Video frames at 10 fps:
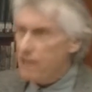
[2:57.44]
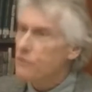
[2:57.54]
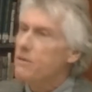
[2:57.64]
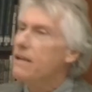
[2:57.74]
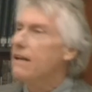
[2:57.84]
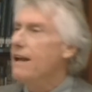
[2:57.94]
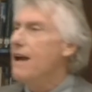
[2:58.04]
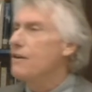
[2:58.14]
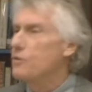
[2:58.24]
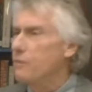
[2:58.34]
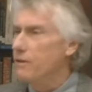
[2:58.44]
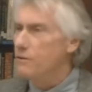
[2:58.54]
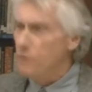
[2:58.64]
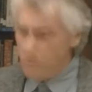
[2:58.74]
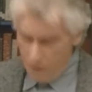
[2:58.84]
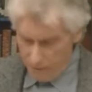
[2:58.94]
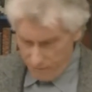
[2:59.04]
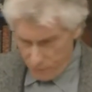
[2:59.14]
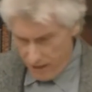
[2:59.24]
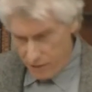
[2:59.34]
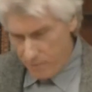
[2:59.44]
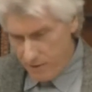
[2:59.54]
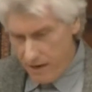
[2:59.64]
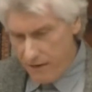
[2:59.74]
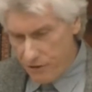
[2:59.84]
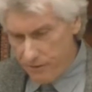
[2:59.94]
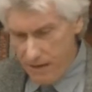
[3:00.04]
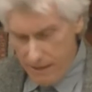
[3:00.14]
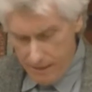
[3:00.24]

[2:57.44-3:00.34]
century, canals were the new mode of transportation.